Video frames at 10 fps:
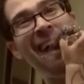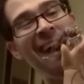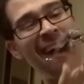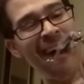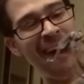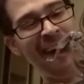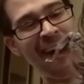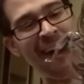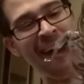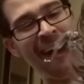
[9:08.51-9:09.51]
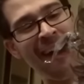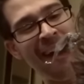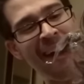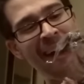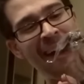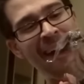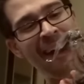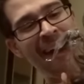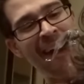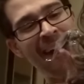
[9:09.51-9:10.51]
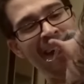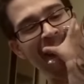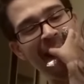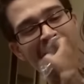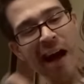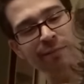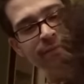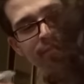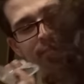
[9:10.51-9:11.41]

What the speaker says: (no one is talking)